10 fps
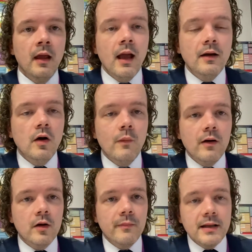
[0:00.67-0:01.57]
Hello,
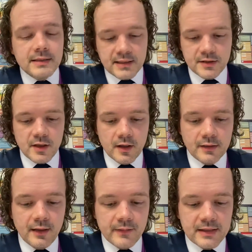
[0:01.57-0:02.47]
welcome back to this third
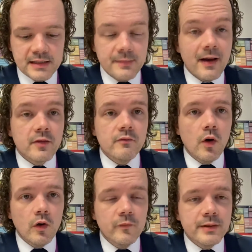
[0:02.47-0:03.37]
clip. This is about the
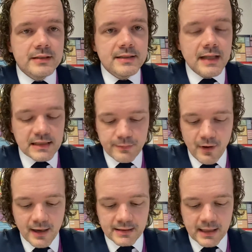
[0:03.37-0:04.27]
role of business
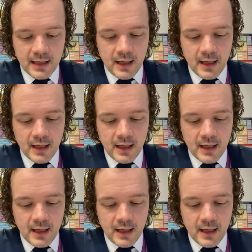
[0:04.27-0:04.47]
enterprise.